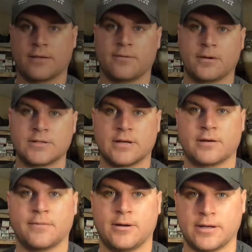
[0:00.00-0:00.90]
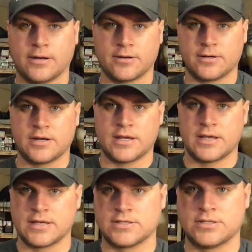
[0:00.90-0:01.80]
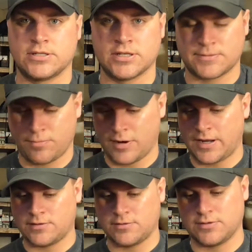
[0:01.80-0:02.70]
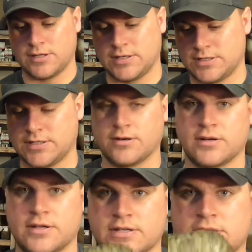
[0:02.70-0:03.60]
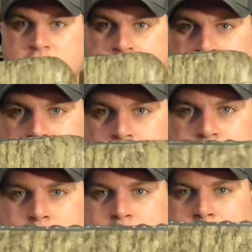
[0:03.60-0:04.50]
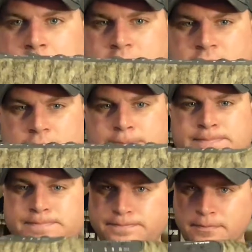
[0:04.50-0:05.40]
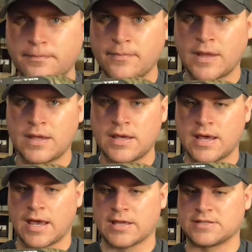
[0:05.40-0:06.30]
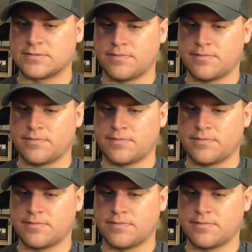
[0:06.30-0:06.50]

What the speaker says: that we're going to talk about here is just brand new this year, is the Rouser. It's